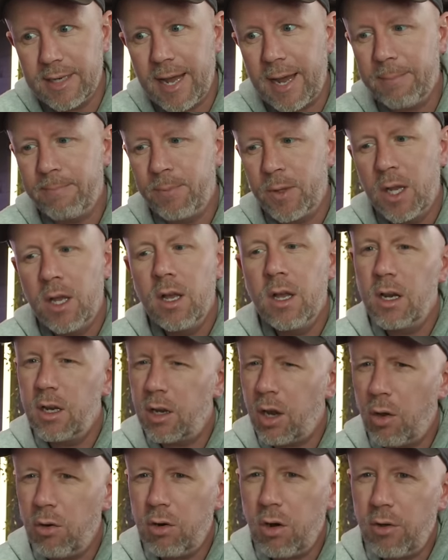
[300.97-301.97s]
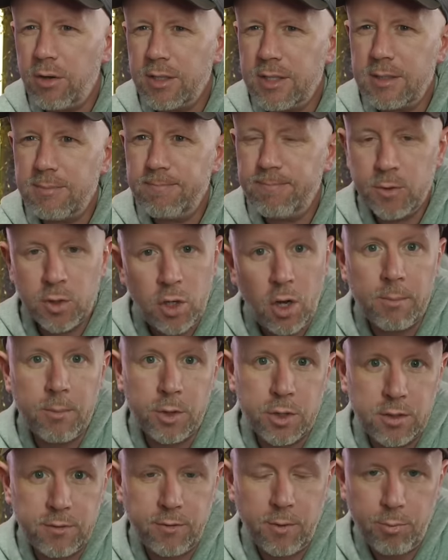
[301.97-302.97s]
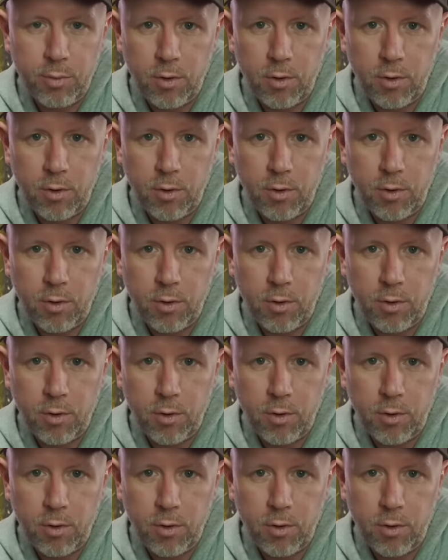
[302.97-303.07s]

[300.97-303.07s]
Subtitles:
Now, low light, not much of a